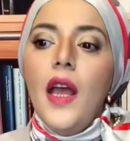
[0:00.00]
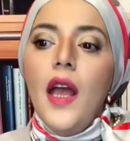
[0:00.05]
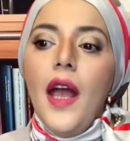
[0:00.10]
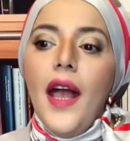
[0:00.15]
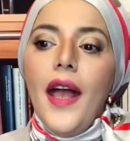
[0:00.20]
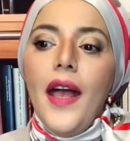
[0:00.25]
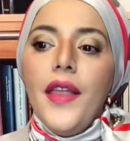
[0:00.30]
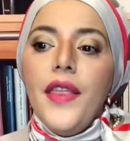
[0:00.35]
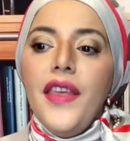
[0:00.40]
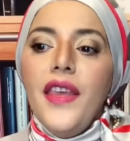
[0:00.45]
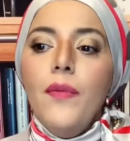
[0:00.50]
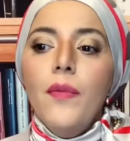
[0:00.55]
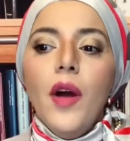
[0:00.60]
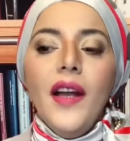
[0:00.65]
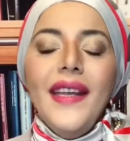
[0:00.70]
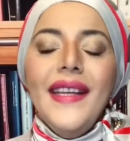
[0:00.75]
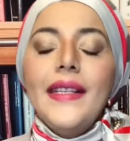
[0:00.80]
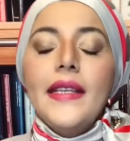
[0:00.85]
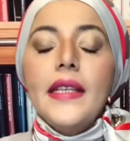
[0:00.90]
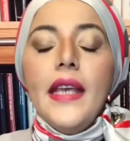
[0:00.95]
They
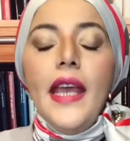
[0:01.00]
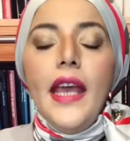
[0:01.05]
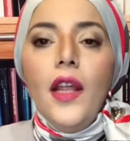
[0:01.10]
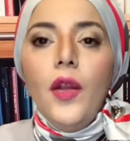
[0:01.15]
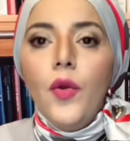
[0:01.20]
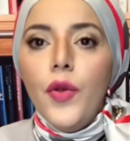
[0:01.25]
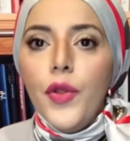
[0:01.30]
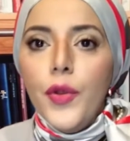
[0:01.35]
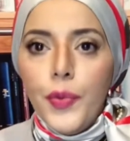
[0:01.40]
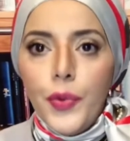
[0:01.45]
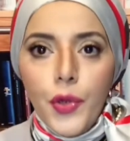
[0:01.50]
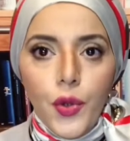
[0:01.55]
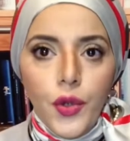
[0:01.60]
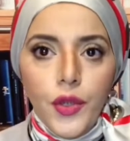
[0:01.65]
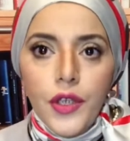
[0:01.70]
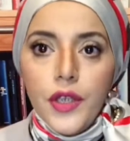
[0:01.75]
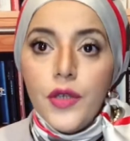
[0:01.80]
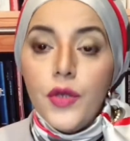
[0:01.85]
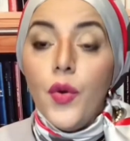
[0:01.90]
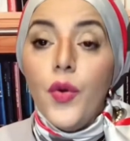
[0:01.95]
might tailor the
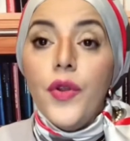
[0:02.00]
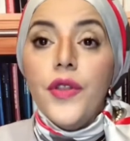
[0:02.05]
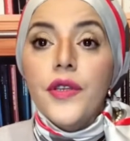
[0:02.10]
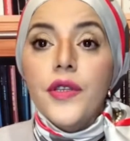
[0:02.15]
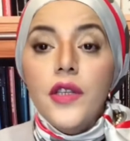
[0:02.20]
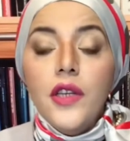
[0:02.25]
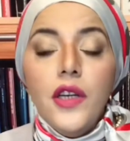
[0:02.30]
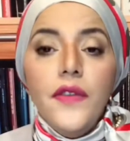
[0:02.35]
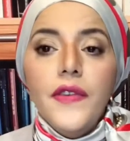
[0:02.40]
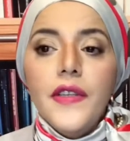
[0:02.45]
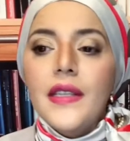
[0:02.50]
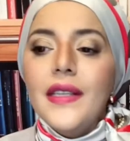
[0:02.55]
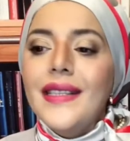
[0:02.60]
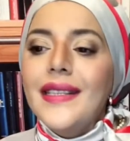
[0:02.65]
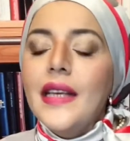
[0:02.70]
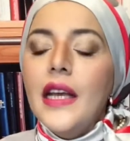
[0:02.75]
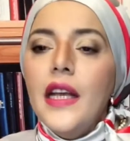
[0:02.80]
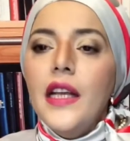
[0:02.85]
products or the services